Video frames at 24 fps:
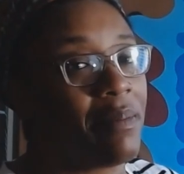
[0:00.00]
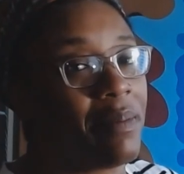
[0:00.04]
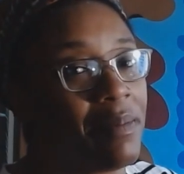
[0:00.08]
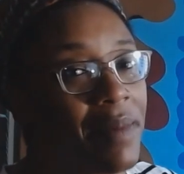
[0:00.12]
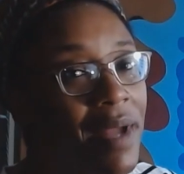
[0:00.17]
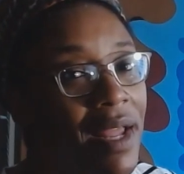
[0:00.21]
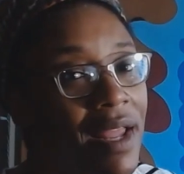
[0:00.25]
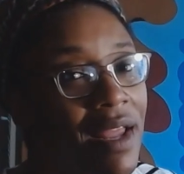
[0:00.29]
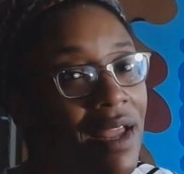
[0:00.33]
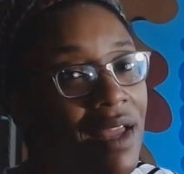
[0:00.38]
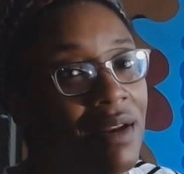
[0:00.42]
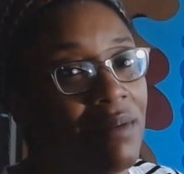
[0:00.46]
my
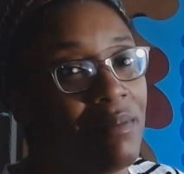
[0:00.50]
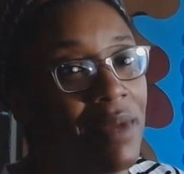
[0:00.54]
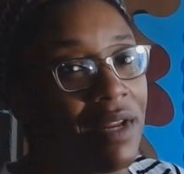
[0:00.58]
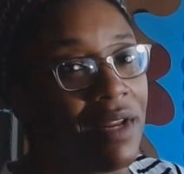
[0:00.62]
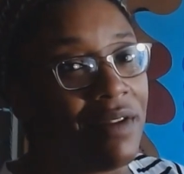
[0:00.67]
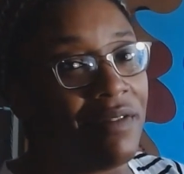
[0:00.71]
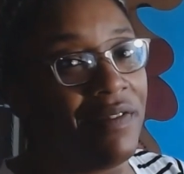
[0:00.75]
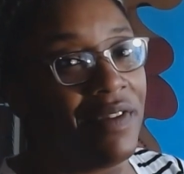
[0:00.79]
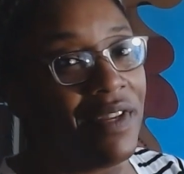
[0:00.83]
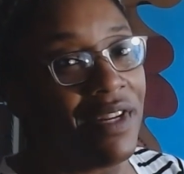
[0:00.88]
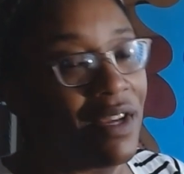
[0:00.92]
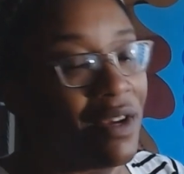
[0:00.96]
head and made a
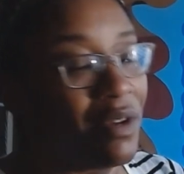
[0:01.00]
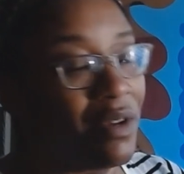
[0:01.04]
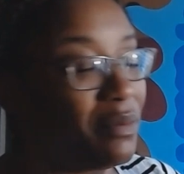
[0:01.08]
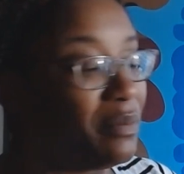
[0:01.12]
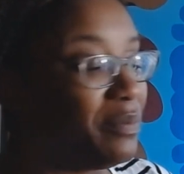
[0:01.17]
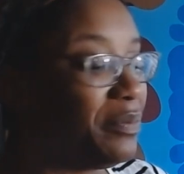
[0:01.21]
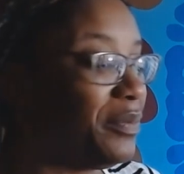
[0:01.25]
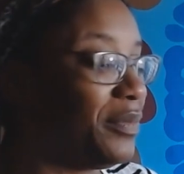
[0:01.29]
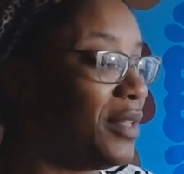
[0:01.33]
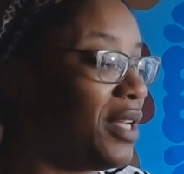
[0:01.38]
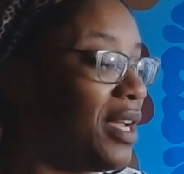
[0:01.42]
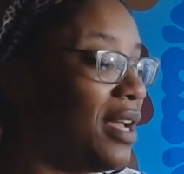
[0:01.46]
video,
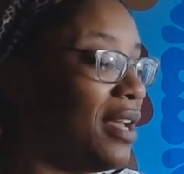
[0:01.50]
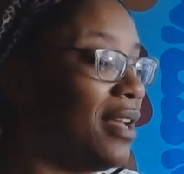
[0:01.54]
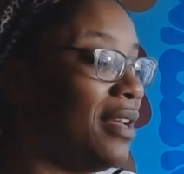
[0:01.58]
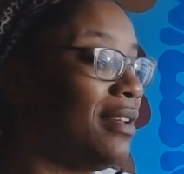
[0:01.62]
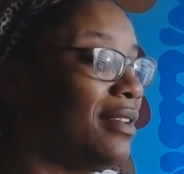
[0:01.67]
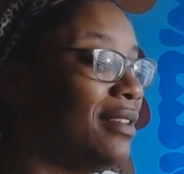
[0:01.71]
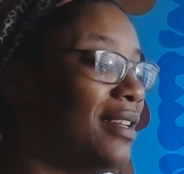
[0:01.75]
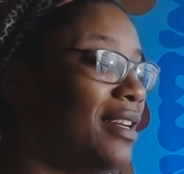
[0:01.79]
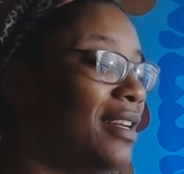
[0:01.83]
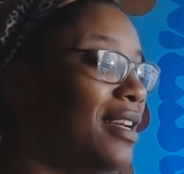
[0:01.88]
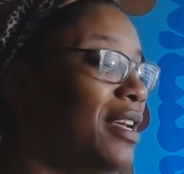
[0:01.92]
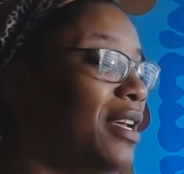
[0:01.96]

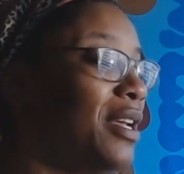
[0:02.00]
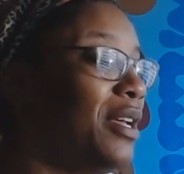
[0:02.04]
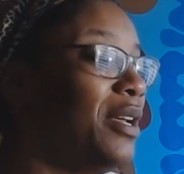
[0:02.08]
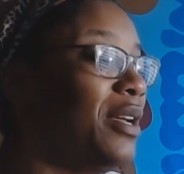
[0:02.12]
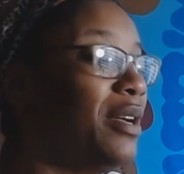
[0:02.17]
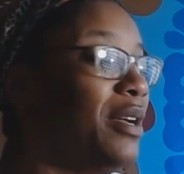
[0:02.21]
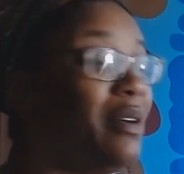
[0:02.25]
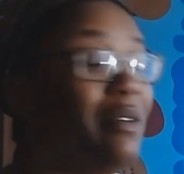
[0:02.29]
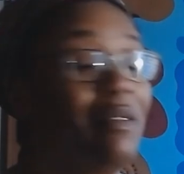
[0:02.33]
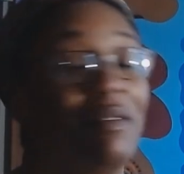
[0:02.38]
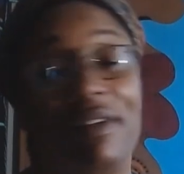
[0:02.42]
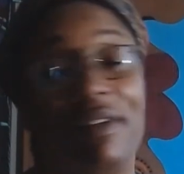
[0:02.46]

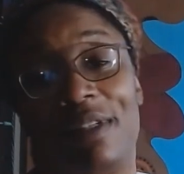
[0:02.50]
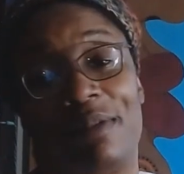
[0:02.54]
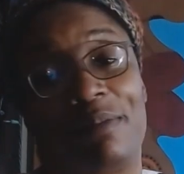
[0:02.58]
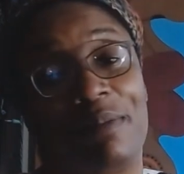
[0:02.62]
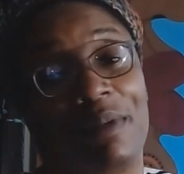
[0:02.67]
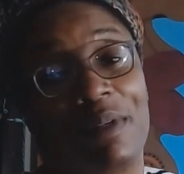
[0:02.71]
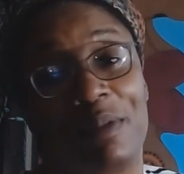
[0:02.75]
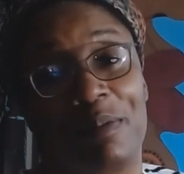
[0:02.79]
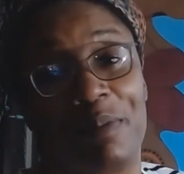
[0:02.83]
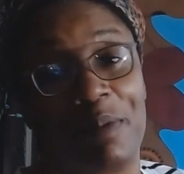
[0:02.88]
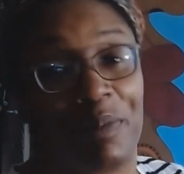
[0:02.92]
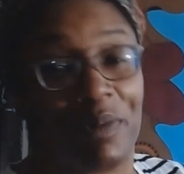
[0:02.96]
which
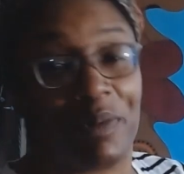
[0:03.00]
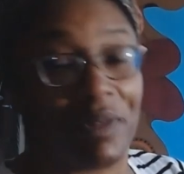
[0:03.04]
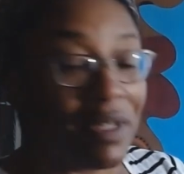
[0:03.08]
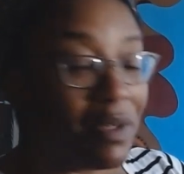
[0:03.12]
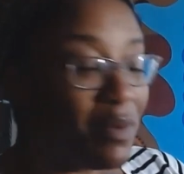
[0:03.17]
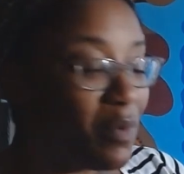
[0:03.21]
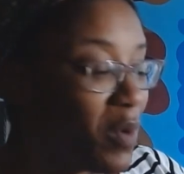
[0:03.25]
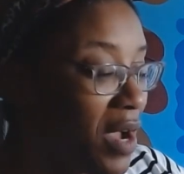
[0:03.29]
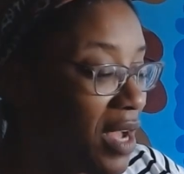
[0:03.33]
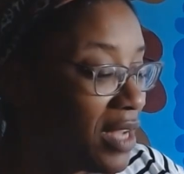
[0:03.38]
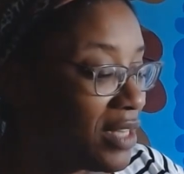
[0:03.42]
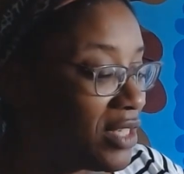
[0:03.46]
most people
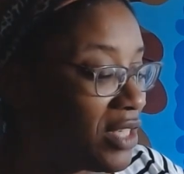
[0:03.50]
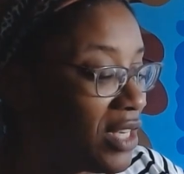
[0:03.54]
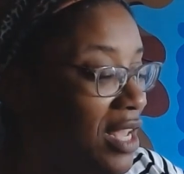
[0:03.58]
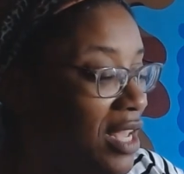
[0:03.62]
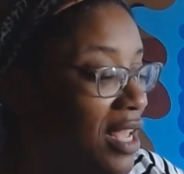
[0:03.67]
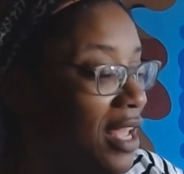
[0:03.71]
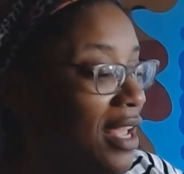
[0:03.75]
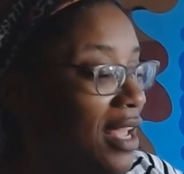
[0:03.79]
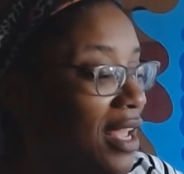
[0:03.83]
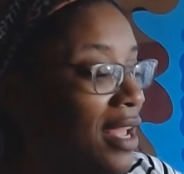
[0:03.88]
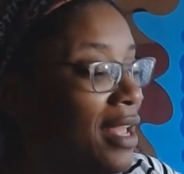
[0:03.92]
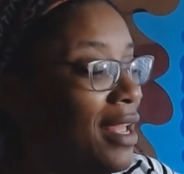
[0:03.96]
didn't watch.
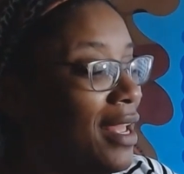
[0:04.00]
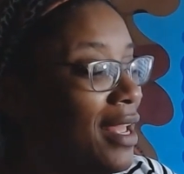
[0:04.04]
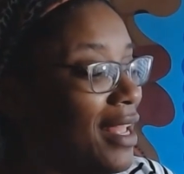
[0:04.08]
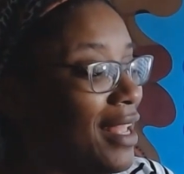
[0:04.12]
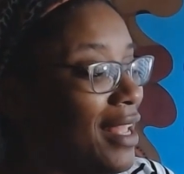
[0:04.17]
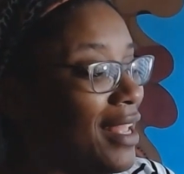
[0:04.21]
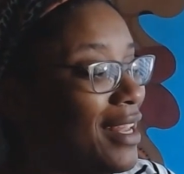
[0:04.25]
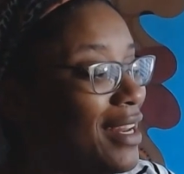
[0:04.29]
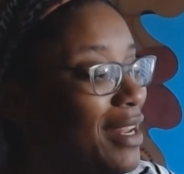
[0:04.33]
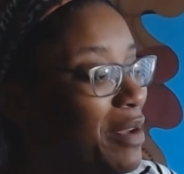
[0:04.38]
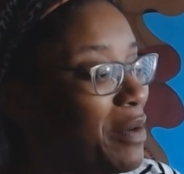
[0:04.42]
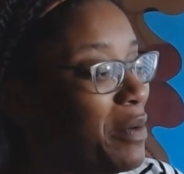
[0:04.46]

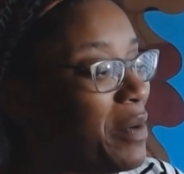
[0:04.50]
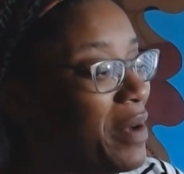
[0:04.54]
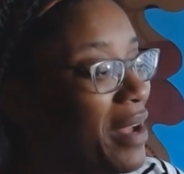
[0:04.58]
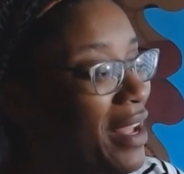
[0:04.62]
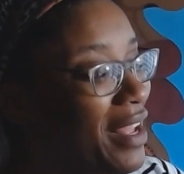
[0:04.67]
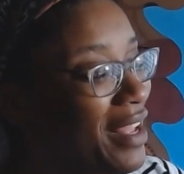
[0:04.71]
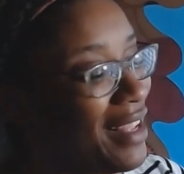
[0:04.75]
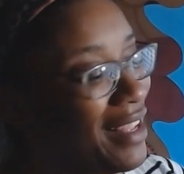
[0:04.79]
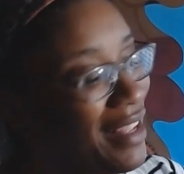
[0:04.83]
Anyway,